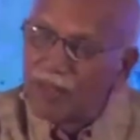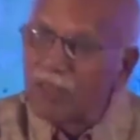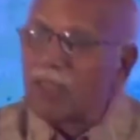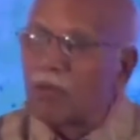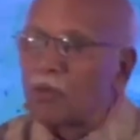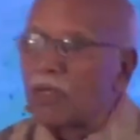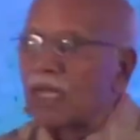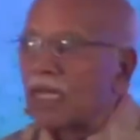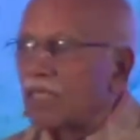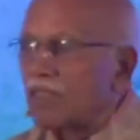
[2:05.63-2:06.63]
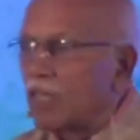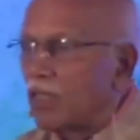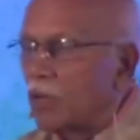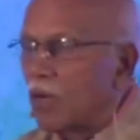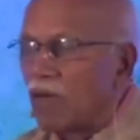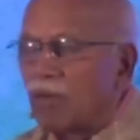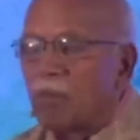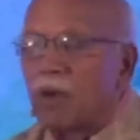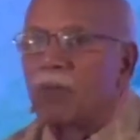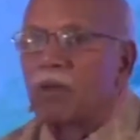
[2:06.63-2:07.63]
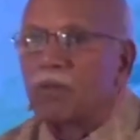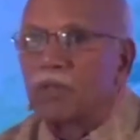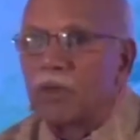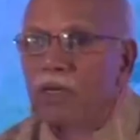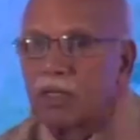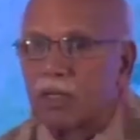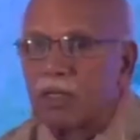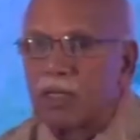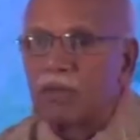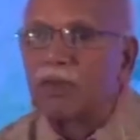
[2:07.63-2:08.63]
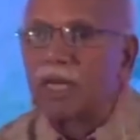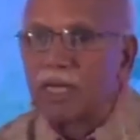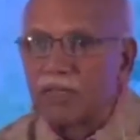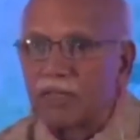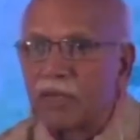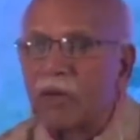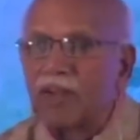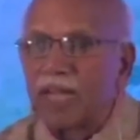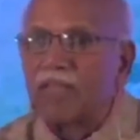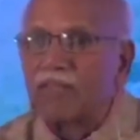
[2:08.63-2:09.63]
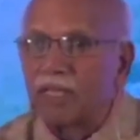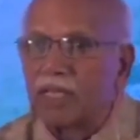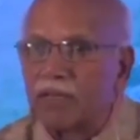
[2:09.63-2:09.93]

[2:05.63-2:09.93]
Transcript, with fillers: So supposing, let us say, you have a problem with your liver, let us say you have a cancer in the